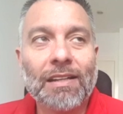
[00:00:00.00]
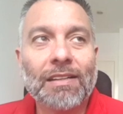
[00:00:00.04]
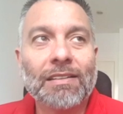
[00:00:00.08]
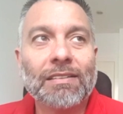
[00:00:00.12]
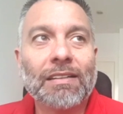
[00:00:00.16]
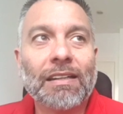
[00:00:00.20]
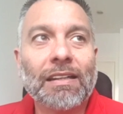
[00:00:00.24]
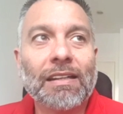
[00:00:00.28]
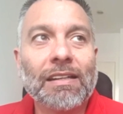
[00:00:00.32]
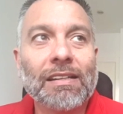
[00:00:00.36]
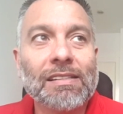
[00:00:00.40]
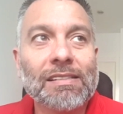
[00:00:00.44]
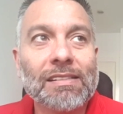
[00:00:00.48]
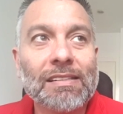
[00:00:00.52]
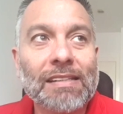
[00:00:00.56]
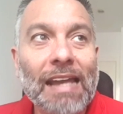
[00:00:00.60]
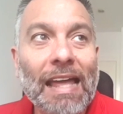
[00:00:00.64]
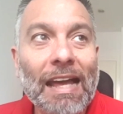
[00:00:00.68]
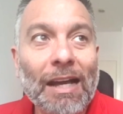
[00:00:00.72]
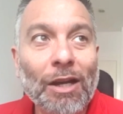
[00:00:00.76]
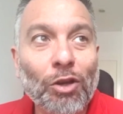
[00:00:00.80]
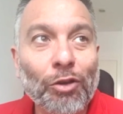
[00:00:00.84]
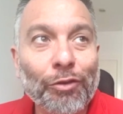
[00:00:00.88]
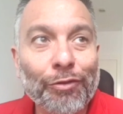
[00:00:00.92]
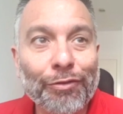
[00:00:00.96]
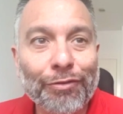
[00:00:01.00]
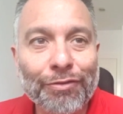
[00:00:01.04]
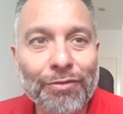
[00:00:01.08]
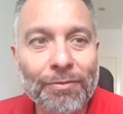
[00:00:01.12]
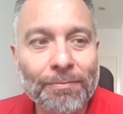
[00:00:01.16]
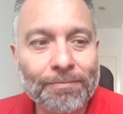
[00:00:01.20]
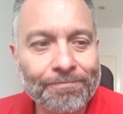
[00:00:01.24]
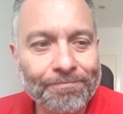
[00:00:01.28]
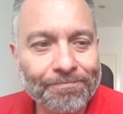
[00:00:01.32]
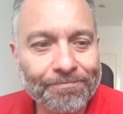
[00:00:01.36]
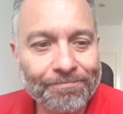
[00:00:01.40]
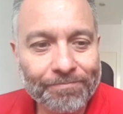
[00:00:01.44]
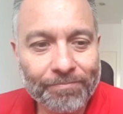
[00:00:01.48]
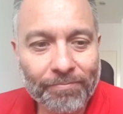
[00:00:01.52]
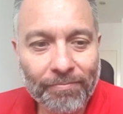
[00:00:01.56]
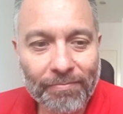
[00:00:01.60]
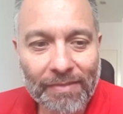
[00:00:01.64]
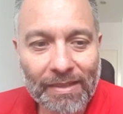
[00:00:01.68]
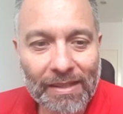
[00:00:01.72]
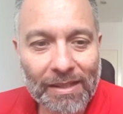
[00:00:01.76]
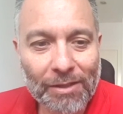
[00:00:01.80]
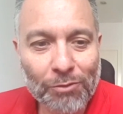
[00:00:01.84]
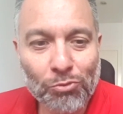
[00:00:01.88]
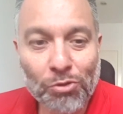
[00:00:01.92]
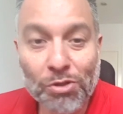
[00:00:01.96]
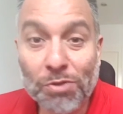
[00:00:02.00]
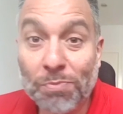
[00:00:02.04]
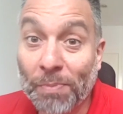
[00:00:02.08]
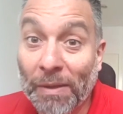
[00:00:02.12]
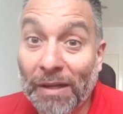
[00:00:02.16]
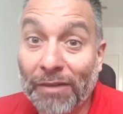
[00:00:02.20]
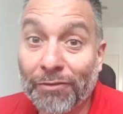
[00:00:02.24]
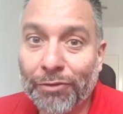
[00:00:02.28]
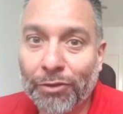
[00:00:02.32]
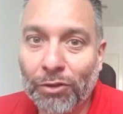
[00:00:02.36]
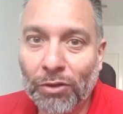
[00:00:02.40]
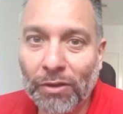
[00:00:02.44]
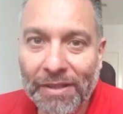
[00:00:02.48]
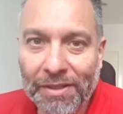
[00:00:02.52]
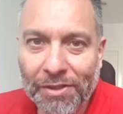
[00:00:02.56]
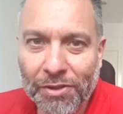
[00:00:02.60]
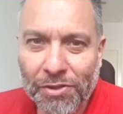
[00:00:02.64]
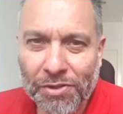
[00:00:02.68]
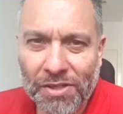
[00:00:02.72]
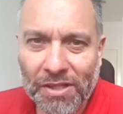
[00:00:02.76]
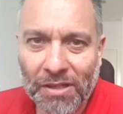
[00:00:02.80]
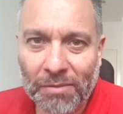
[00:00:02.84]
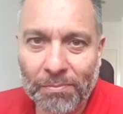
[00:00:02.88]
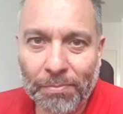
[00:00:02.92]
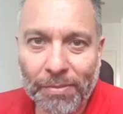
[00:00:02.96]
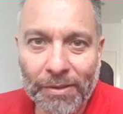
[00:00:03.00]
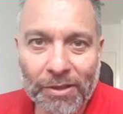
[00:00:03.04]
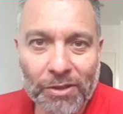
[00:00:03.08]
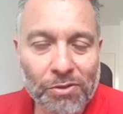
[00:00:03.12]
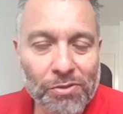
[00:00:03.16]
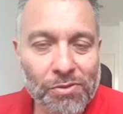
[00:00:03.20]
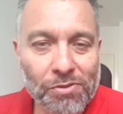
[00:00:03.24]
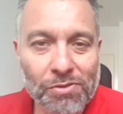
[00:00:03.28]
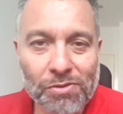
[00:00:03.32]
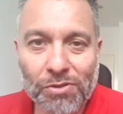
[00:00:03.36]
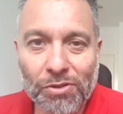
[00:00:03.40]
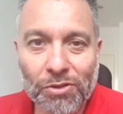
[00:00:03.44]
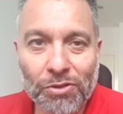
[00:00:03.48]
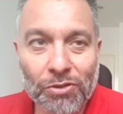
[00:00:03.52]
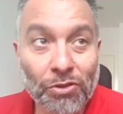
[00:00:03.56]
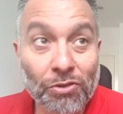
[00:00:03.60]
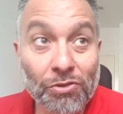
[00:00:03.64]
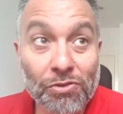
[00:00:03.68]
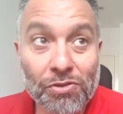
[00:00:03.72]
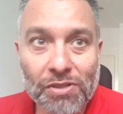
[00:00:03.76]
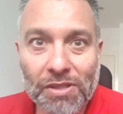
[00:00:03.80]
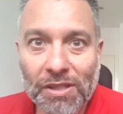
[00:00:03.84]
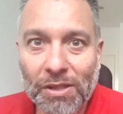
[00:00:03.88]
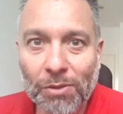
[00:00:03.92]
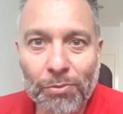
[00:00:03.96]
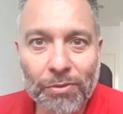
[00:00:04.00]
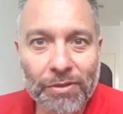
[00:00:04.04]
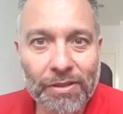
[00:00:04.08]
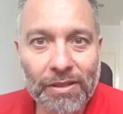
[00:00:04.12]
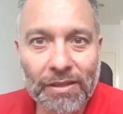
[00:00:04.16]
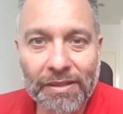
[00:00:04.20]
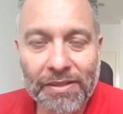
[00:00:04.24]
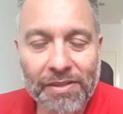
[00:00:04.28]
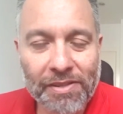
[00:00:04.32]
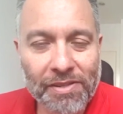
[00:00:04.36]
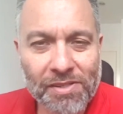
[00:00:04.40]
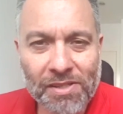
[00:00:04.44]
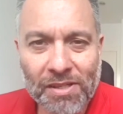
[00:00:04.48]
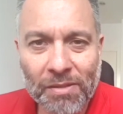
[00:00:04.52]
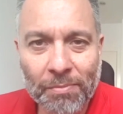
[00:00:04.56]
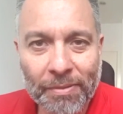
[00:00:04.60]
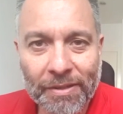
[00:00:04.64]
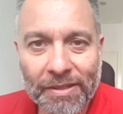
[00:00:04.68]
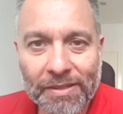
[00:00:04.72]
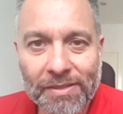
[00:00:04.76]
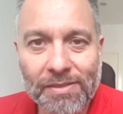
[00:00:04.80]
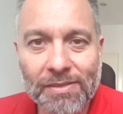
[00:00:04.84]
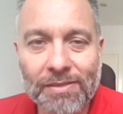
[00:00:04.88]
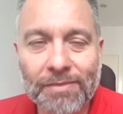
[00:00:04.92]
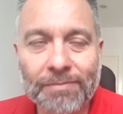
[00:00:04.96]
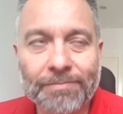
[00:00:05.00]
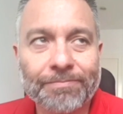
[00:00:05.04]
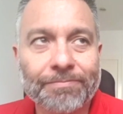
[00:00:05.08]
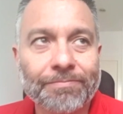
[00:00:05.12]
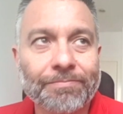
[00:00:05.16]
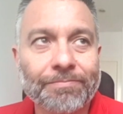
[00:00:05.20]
there is lack of respect for leadership because you don't see what the leadership is.